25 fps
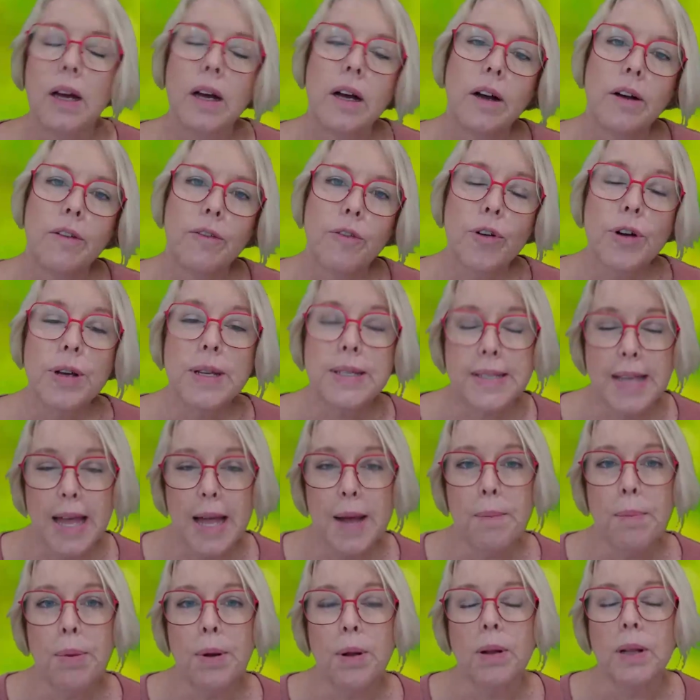For
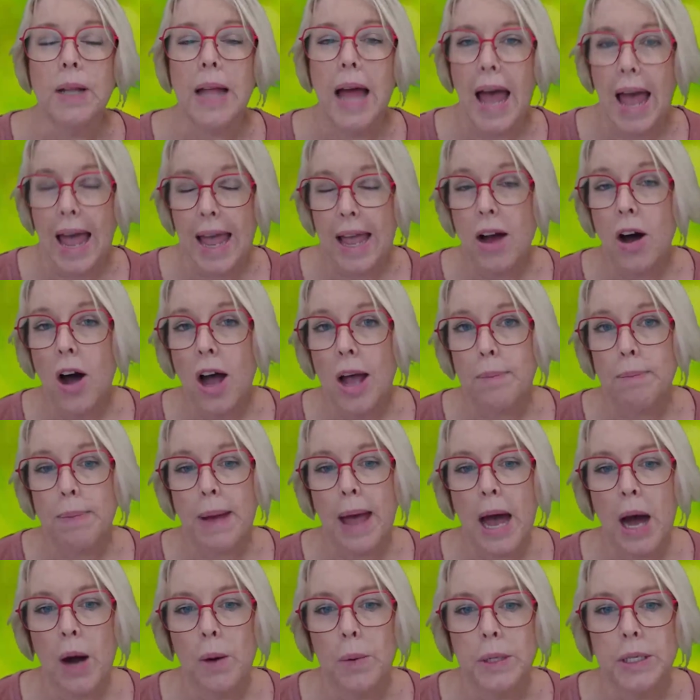example,
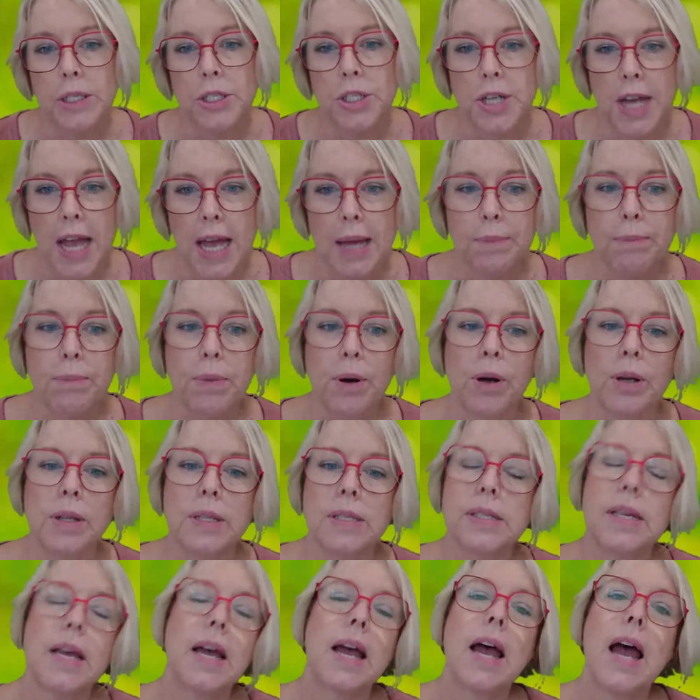AI-powered
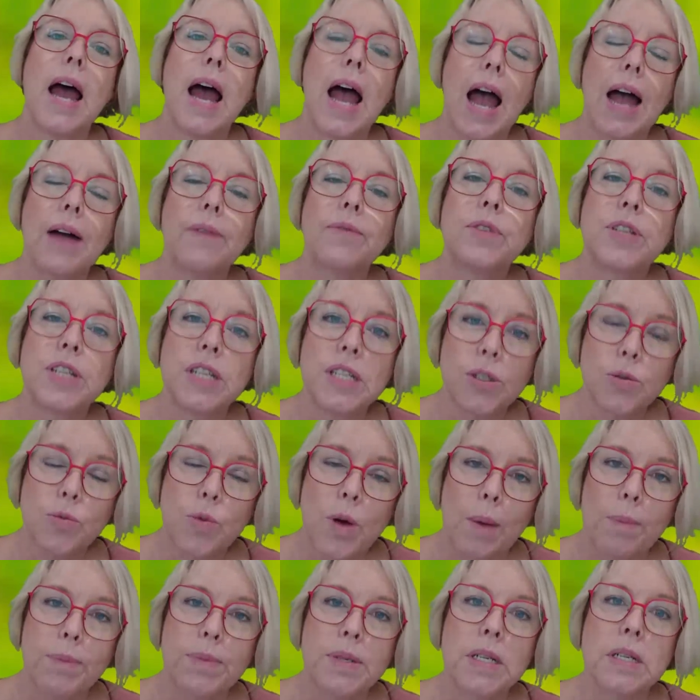chatbots have
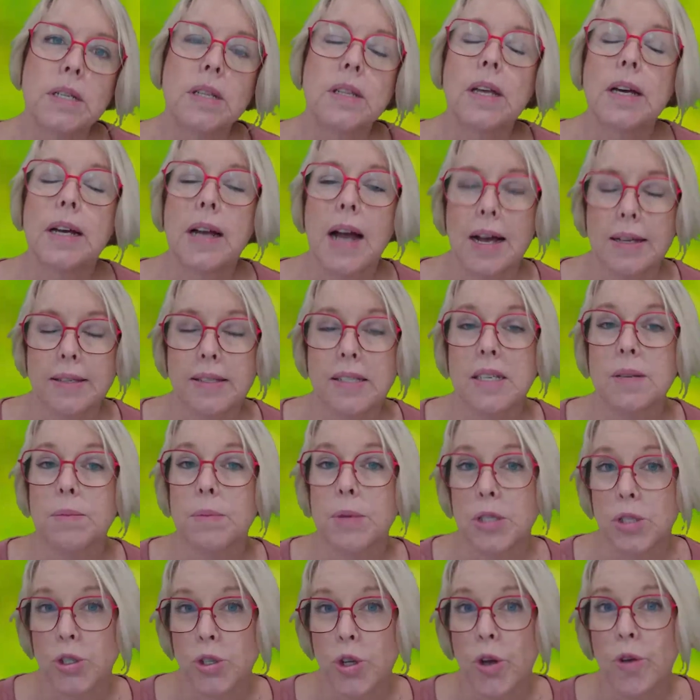disrupted the customer
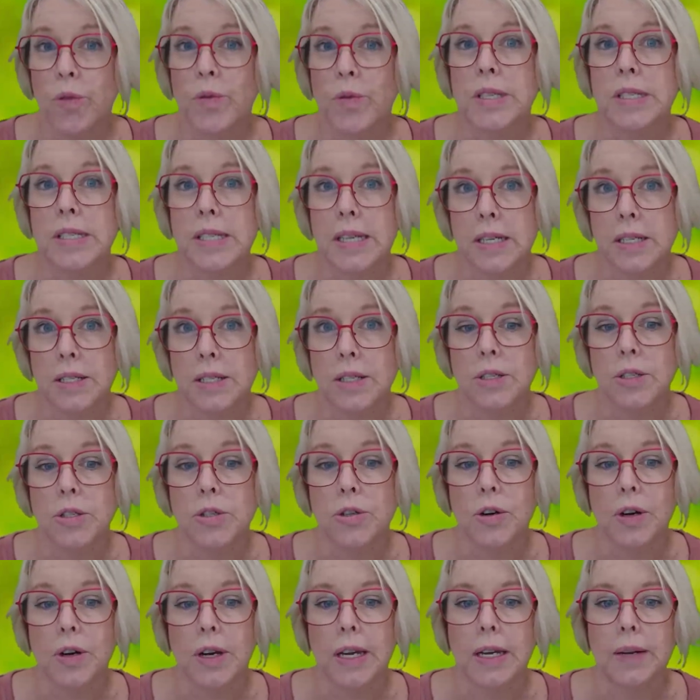service
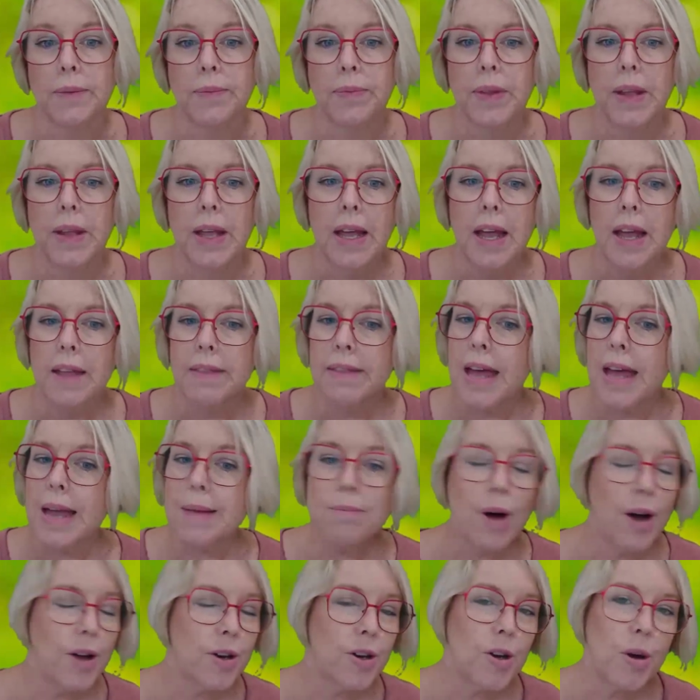industry. They
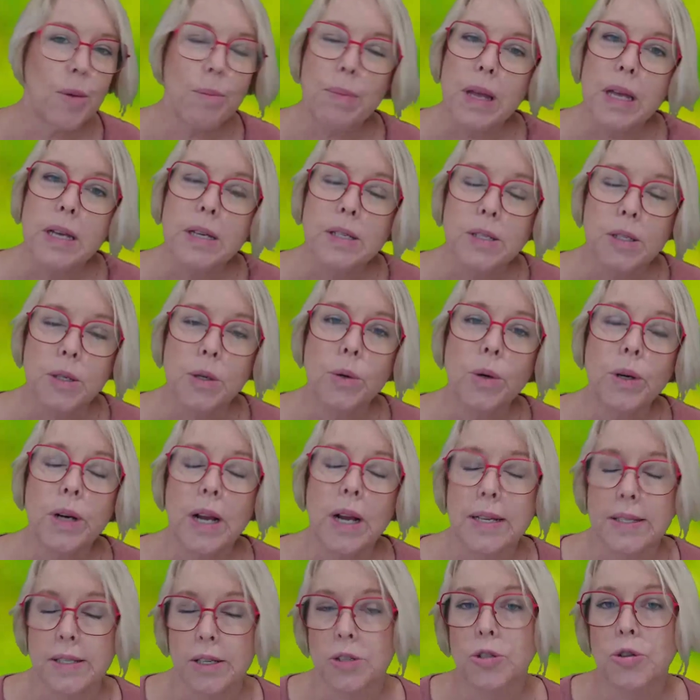might not be as good
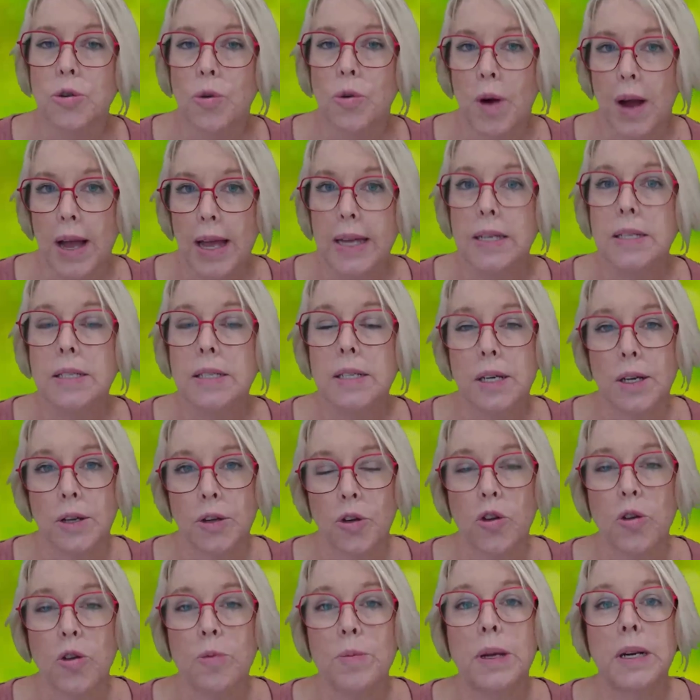as a trained
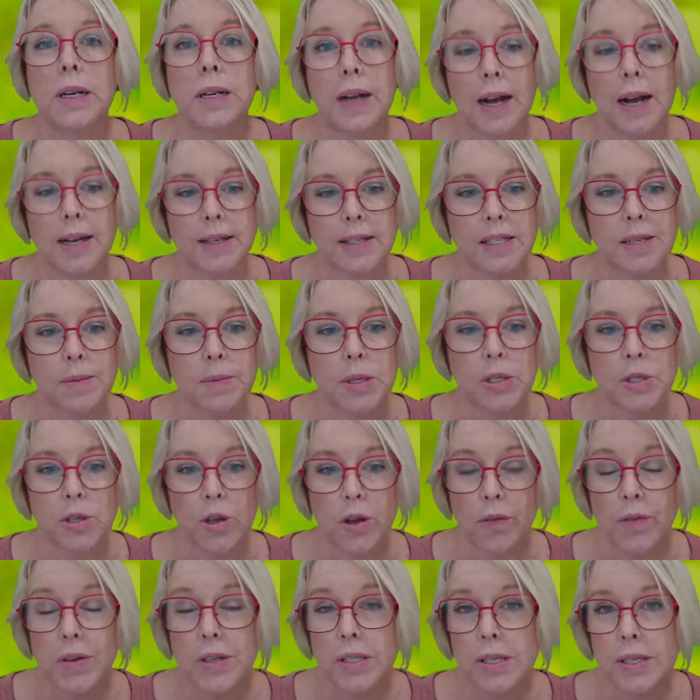human customer
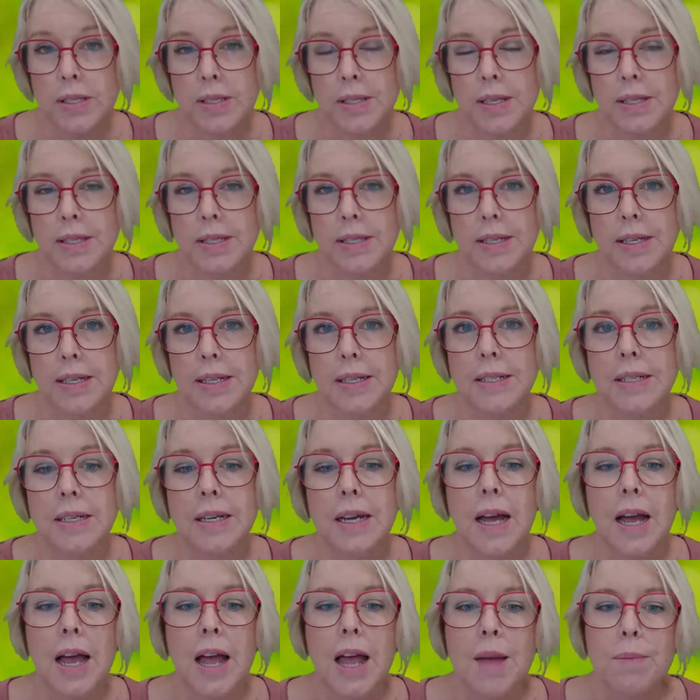service assistant,
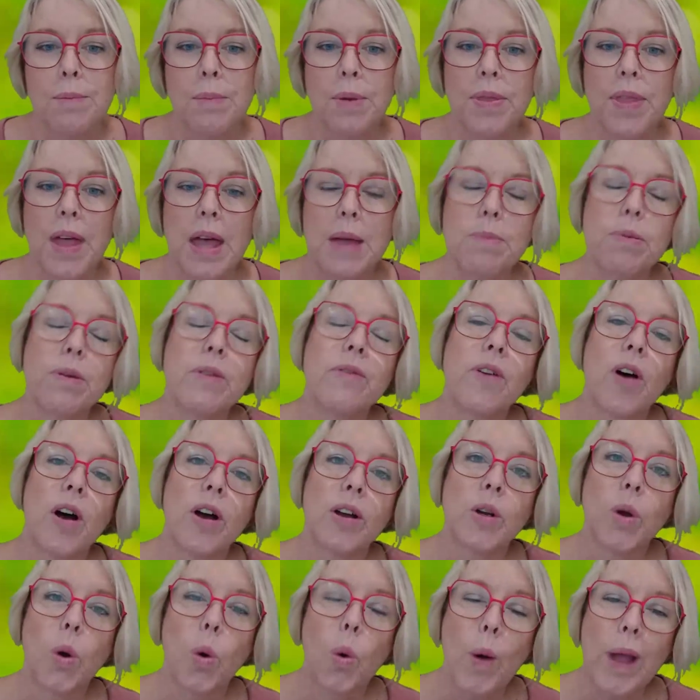but they
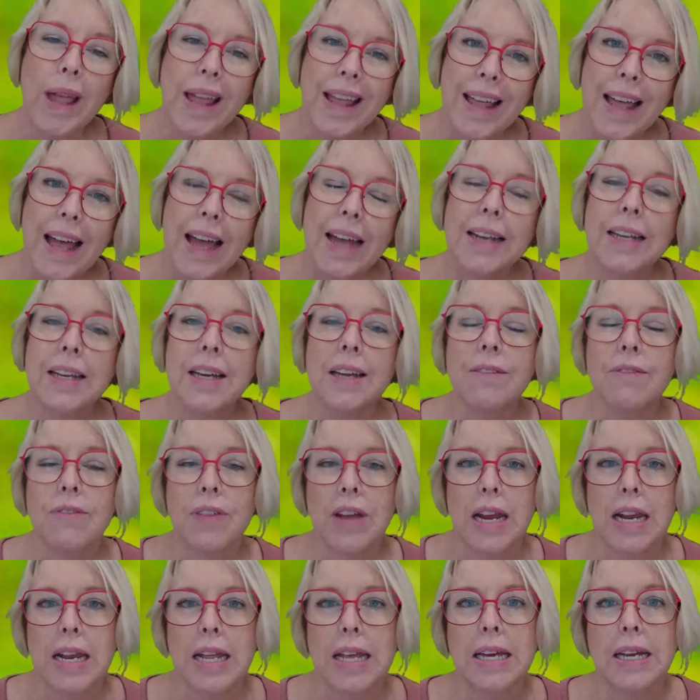provide quick and
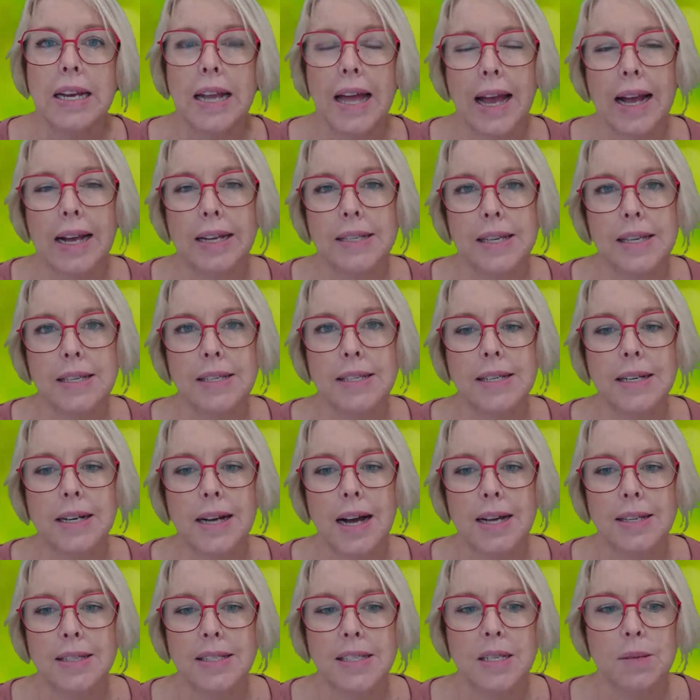convenient access to
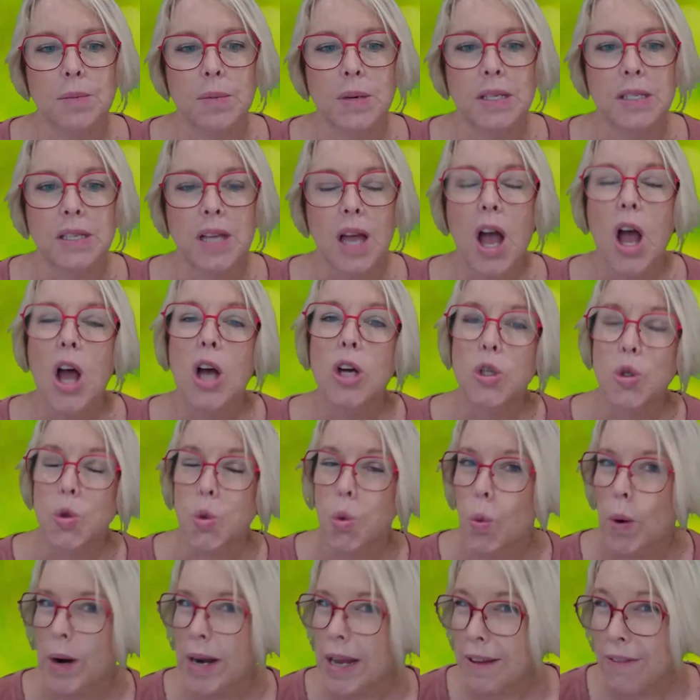customers
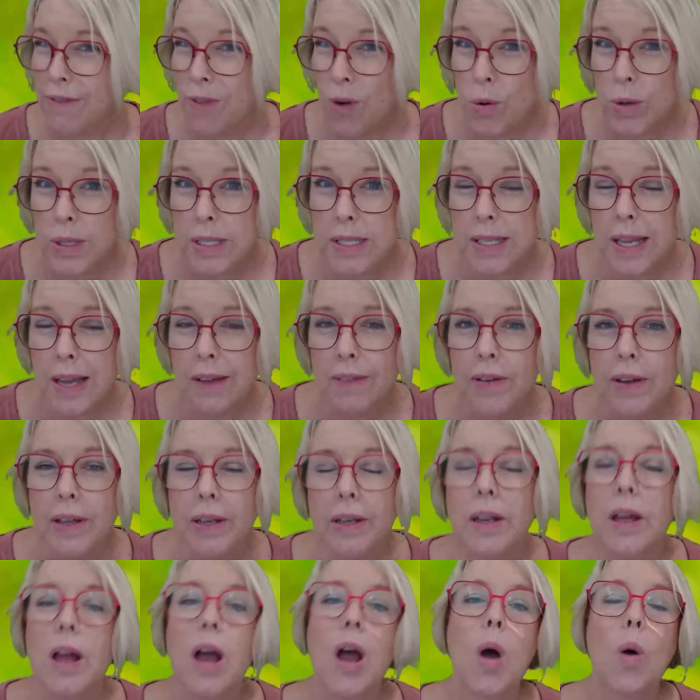
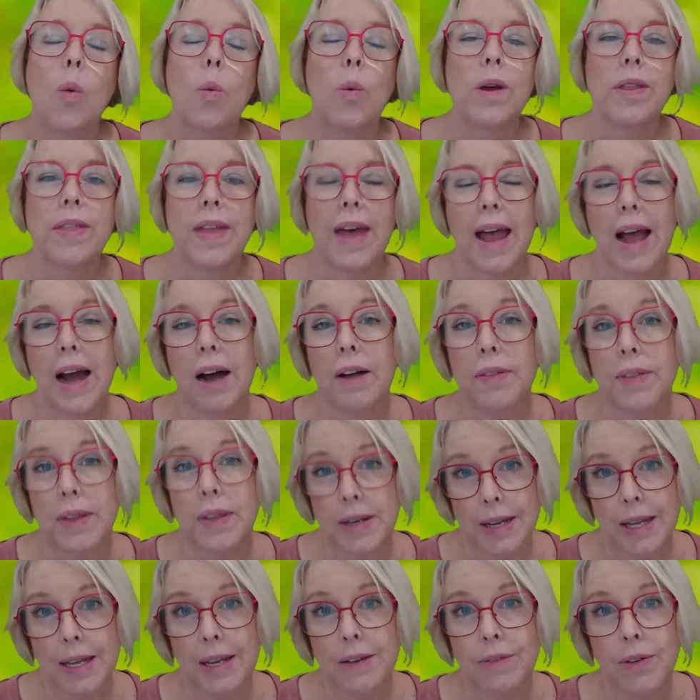24/7 without the
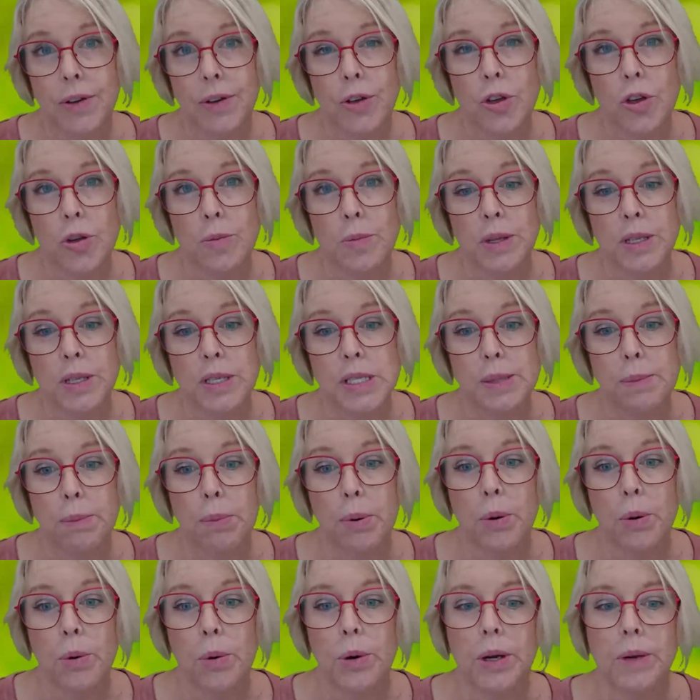need for human
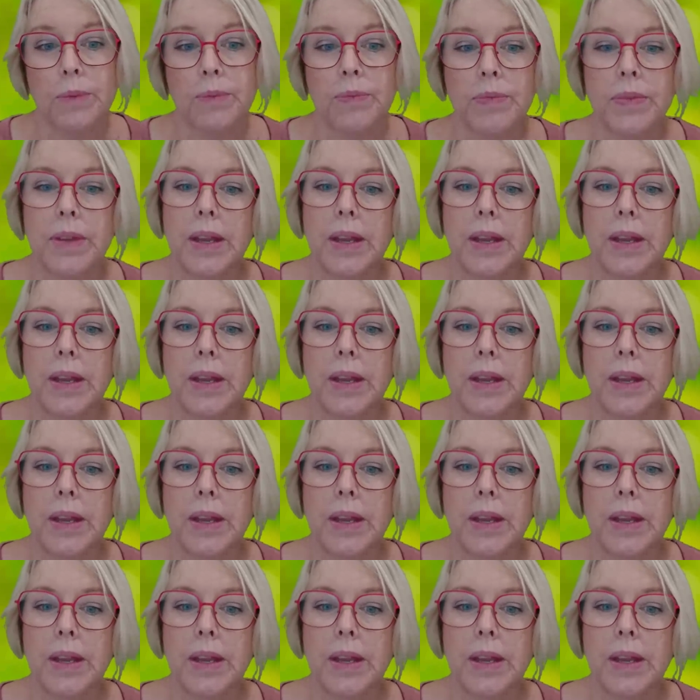support.